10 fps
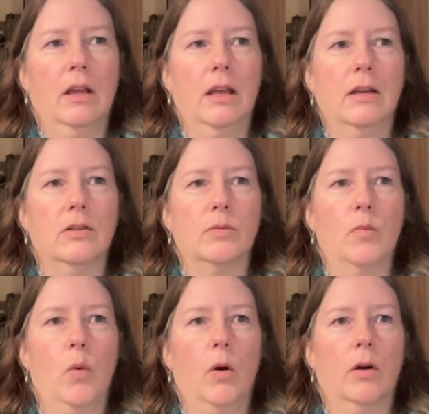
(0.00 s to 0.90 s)
it is
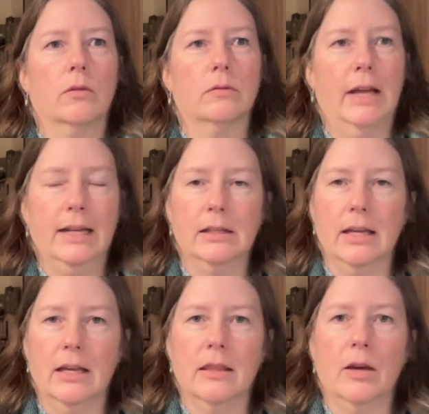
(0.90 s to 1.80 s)
more
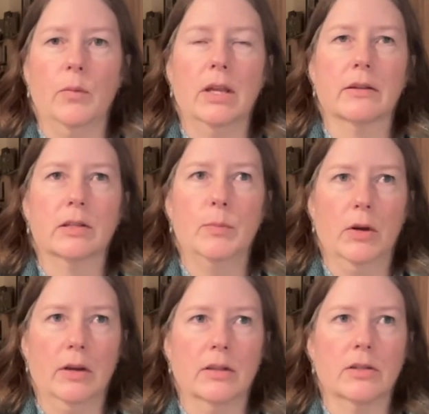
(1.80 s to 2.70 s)
likely that we
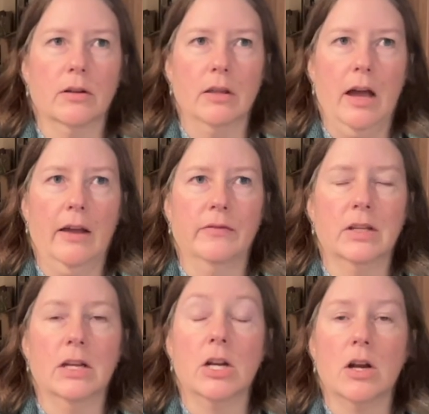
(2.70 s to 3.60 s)
experience our lives
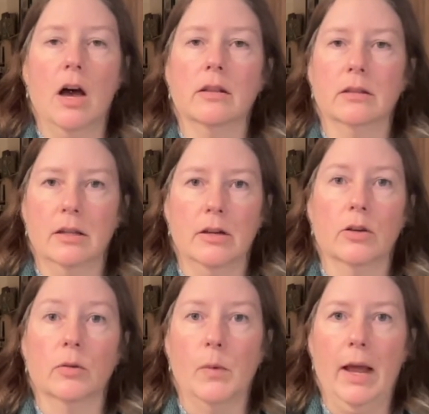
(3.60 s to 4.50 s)
in a
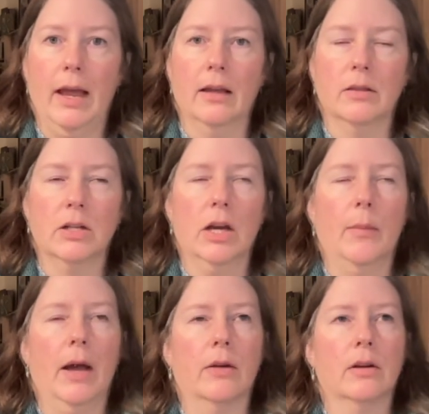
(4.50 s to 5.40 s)
nonlinear way. They talk
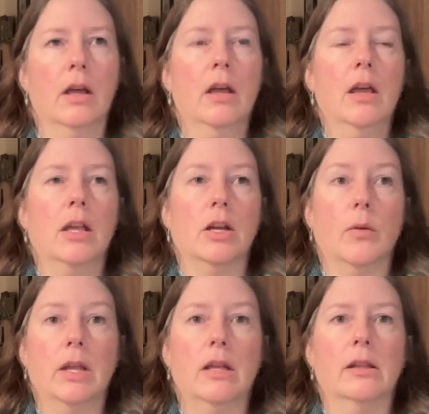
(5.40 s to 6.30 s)
about, you know,
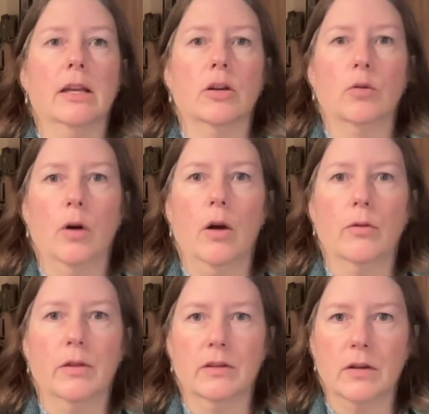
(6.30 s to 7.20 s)
healing and
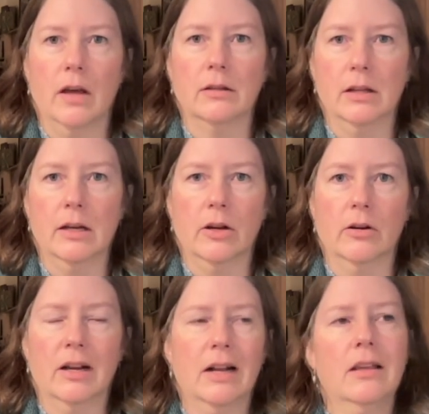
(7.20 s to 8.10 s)
growth as
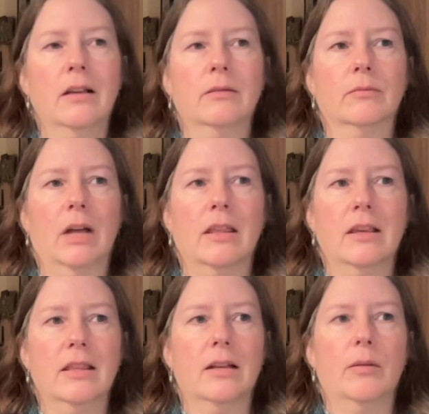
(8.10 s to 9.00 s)
nonlinear, and I think I
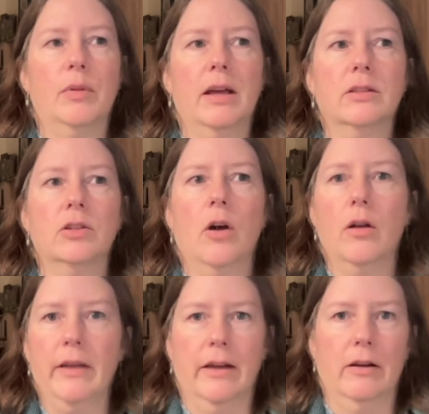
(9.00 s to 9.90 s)
think that applies to
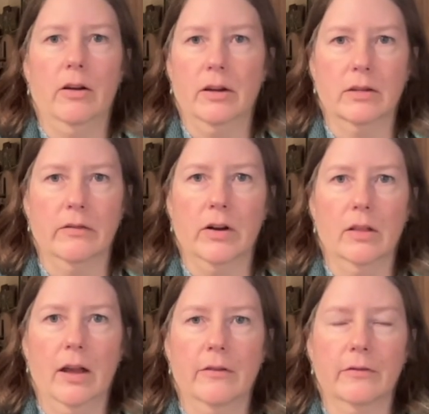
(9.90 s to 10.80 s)
all areas of our
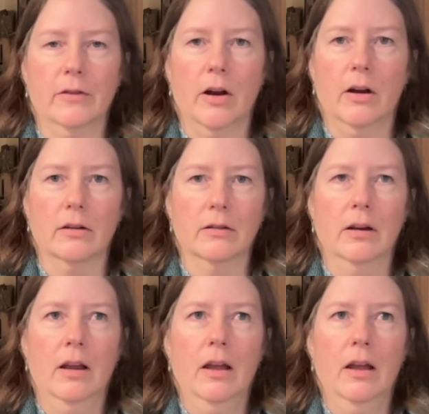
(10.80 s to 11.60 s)
life. are